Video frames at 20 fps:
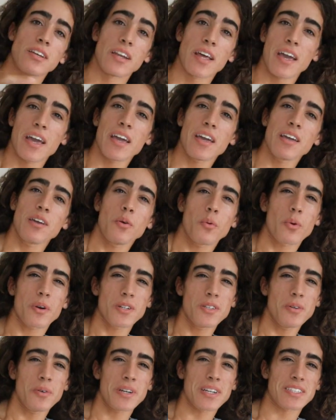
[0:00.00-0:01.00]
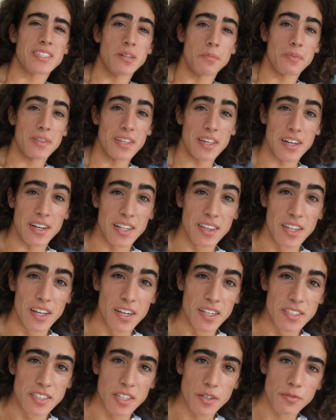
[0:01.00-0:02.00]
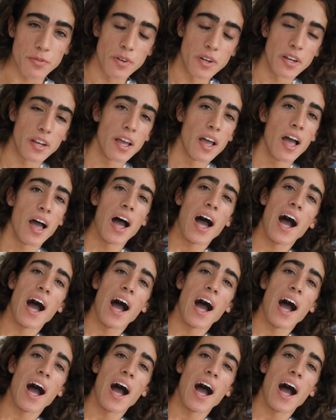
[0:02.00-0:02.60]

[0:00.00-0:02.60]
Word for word: Today, we're doing something a little different.